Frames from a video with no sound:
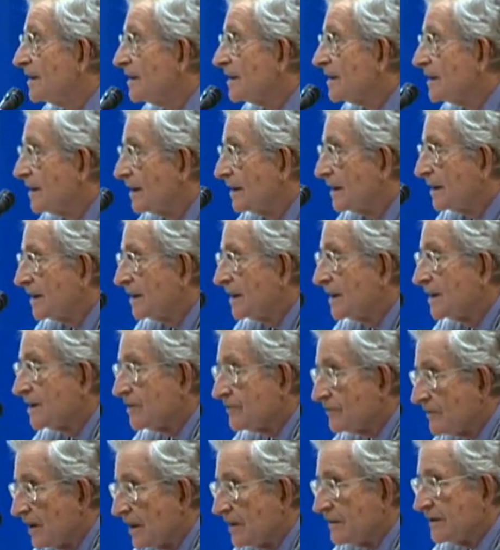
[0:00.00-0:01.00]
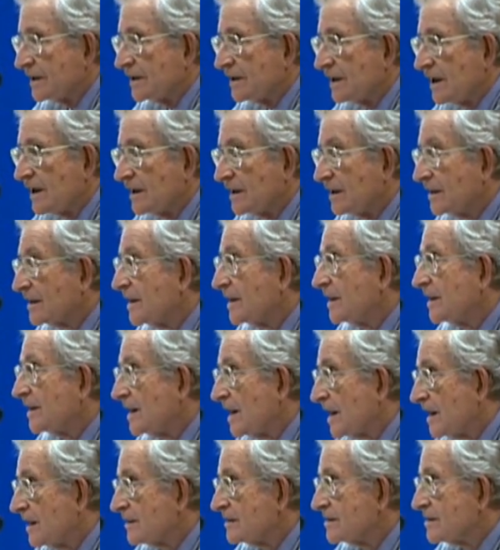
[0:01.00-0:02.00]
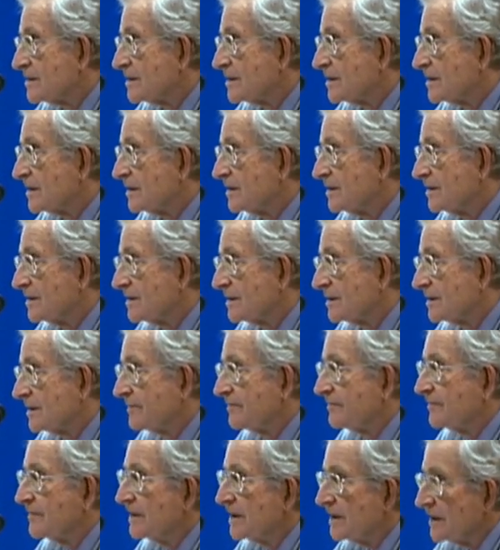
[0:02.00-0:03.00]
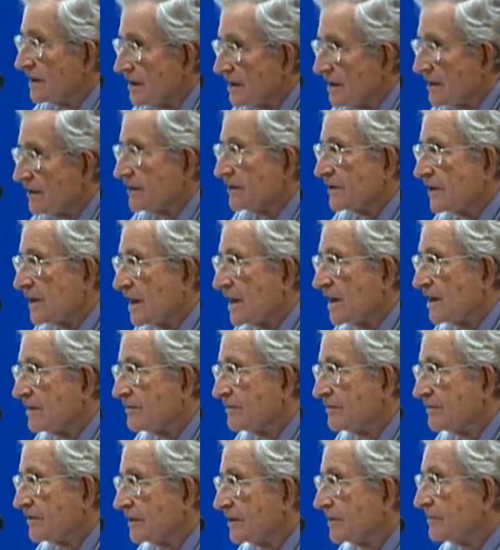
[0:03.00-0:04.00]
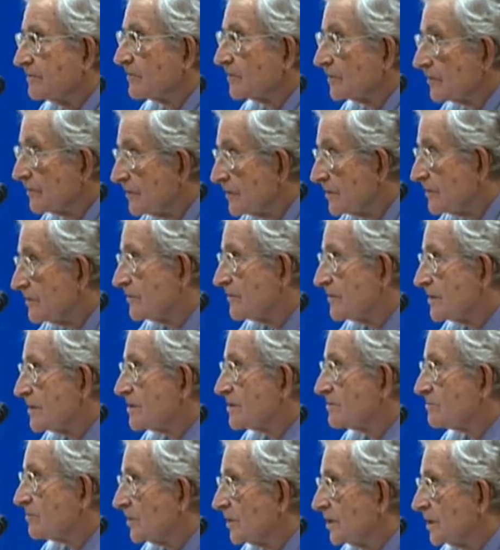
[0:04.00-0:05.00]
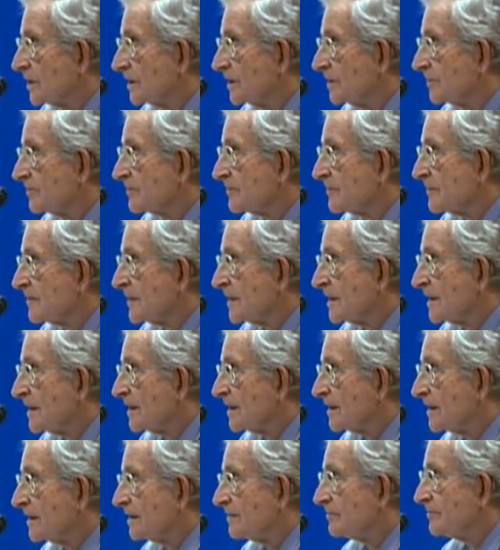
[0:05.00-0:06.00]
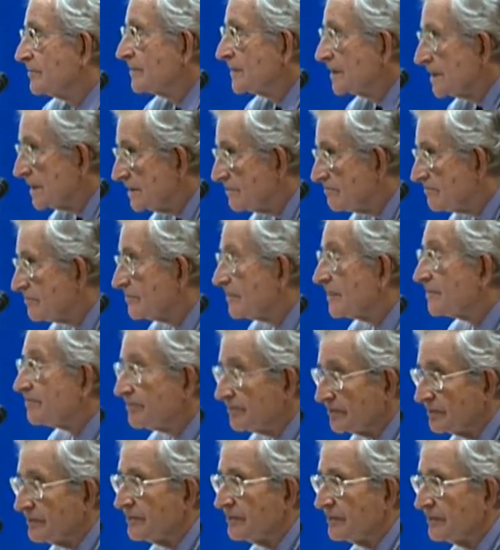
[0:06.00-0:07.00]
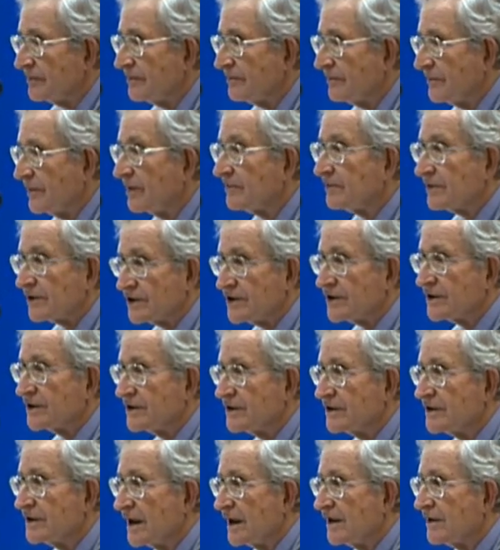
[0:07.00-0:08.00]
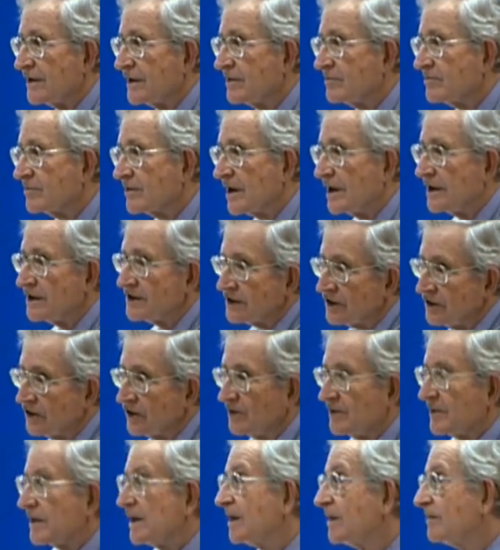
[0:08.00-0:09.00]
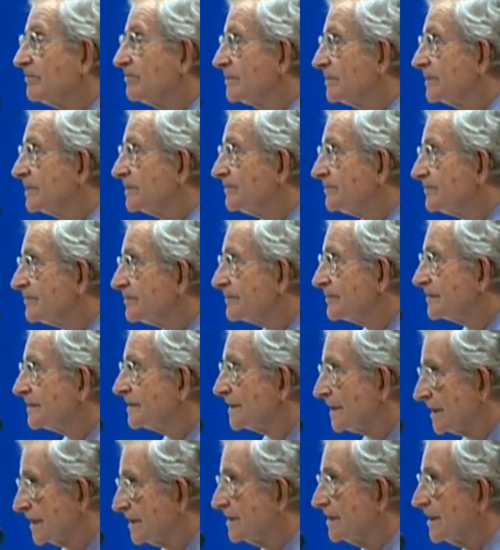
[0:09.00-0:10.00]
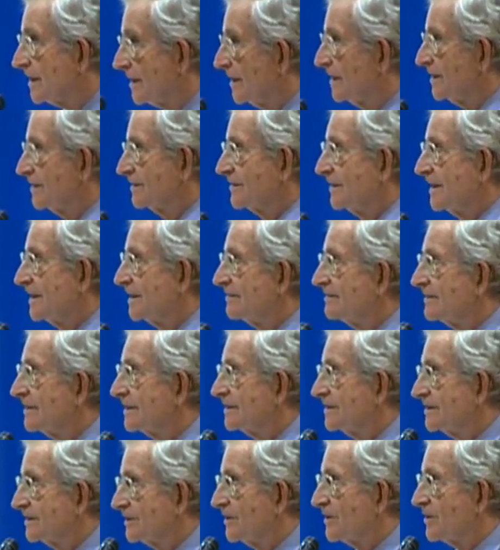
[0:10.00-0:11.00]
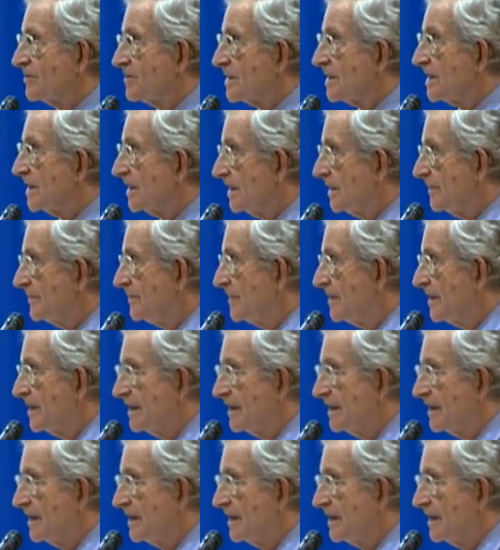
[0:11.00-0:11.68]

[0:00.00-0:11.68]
And at 5 o'clock, they announced that they were going to have a review of this book. The publishers, South End Press, called me up and said, great, it's going to be on.